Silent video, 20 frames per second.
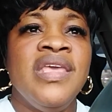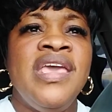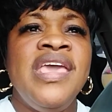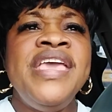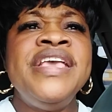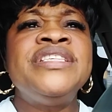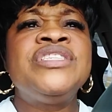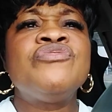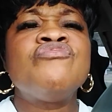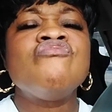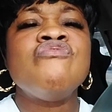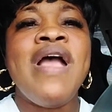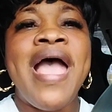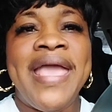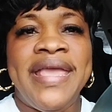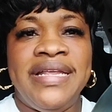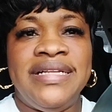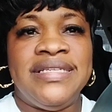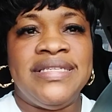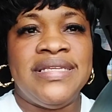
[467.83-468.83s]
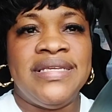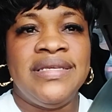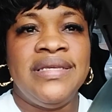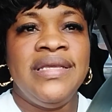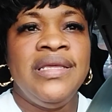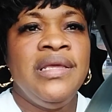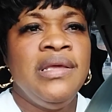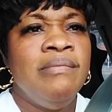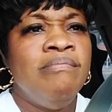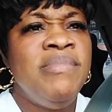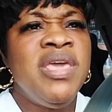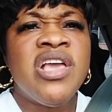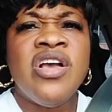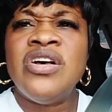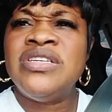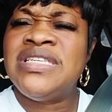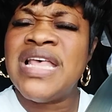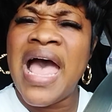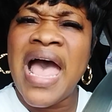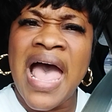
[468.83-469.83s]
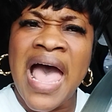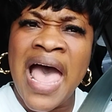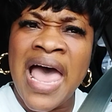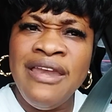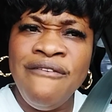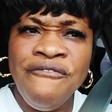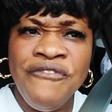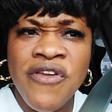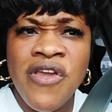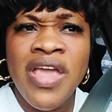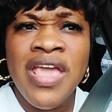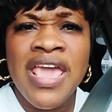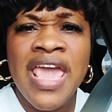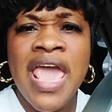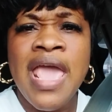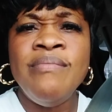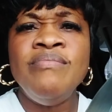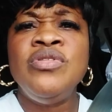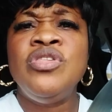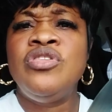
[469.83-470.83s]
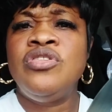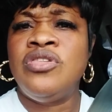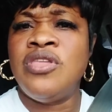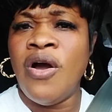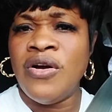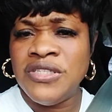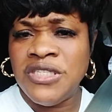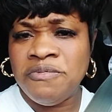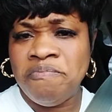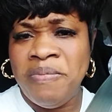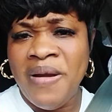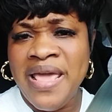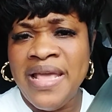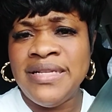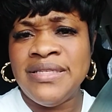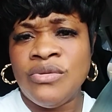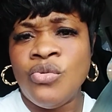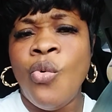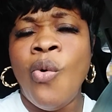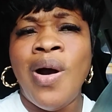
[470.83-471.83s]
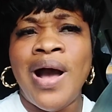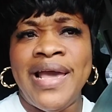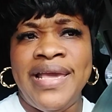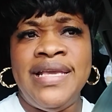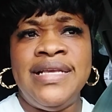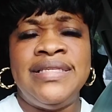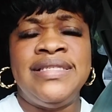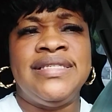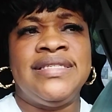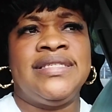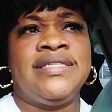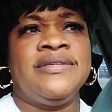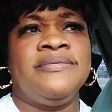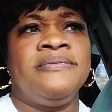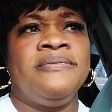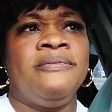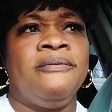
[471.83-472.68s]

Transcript: is right. Because unfair game does play twice.